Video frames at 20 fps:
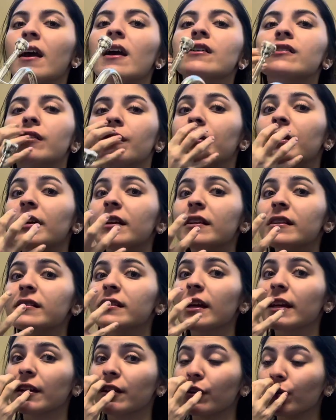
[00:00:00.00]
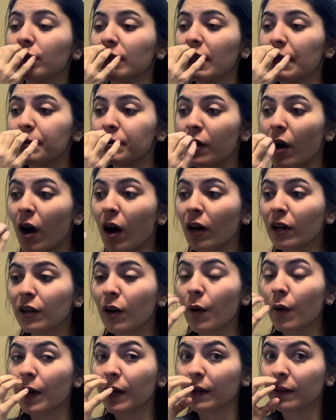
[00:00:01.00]
So it is like your lips are
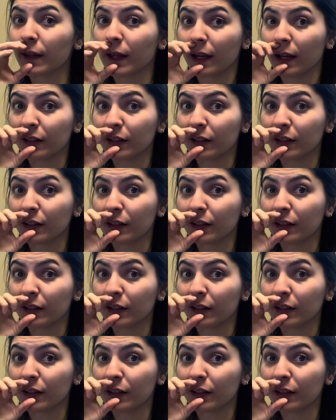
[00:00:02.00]
going like